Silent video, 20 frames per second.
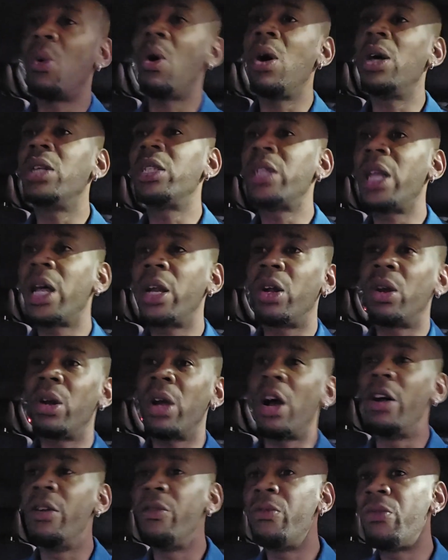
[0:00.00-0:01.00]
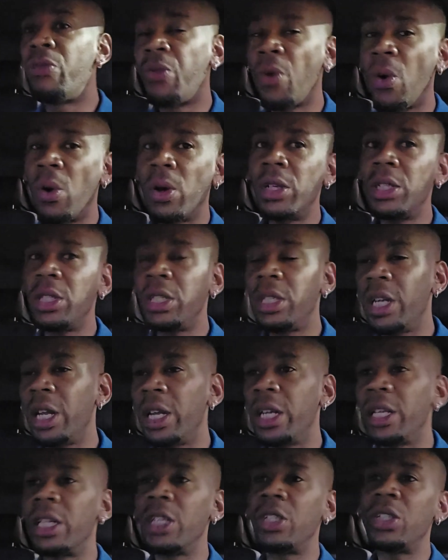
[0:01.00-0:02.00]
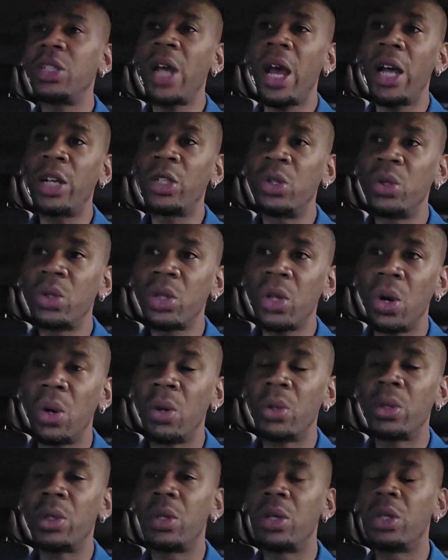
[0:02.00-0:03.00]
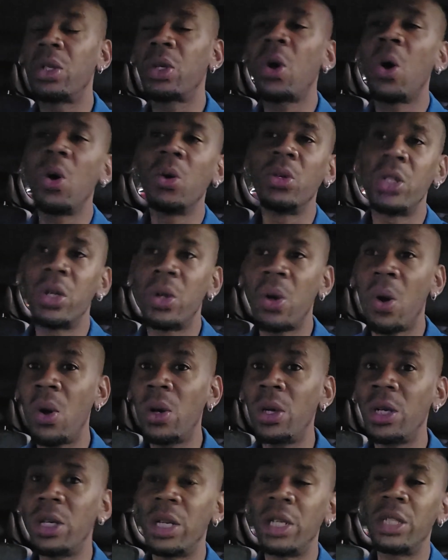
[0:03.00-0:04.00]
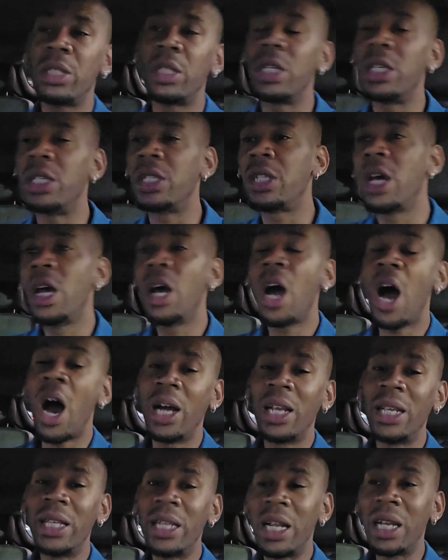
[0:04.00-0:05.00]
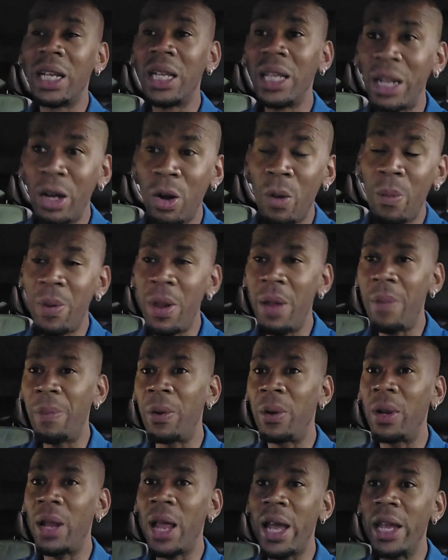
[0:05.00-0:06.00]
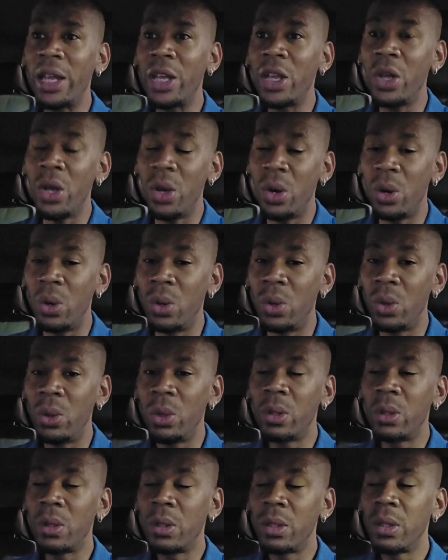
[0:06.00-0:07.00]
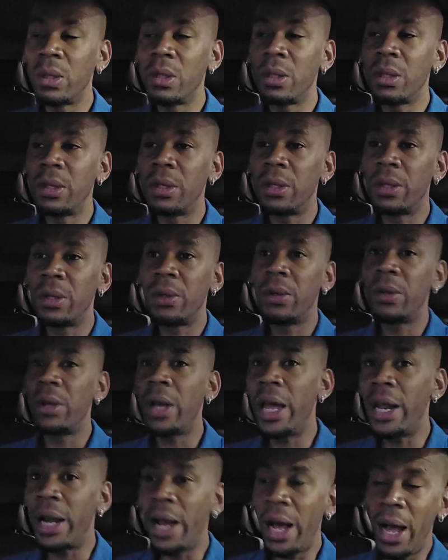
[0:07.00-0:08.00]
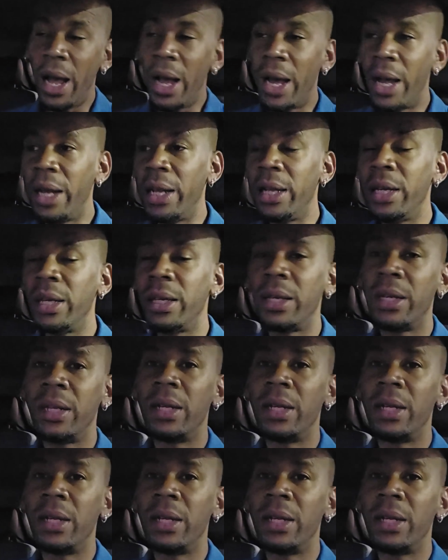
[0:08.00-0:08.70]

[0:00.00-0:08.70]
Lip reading: ones that are enforcing the statutes, codes, and ordinances on the little people like you and I,